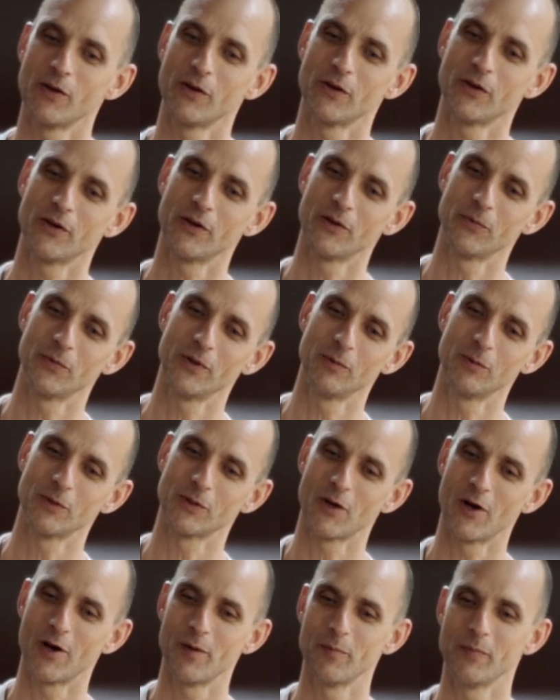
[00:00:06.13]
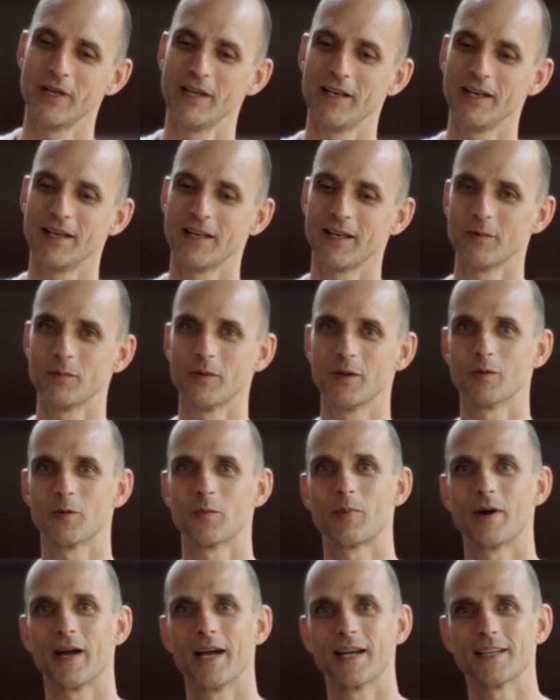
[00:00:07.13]
you know, we would come in and we
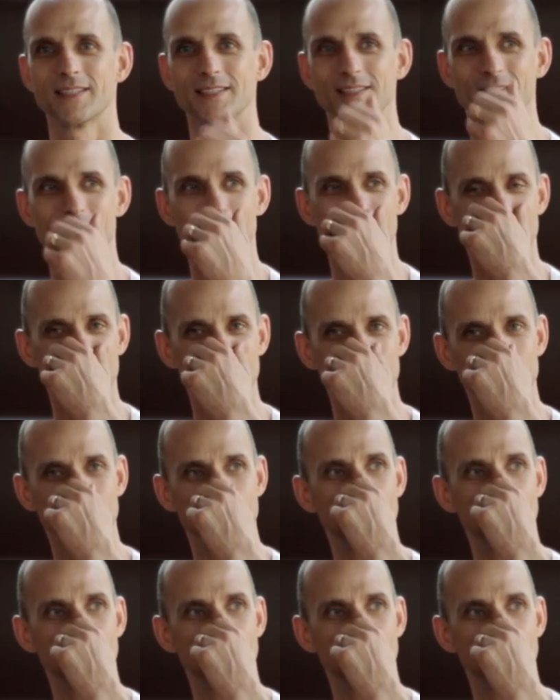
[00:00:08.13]
would practice the first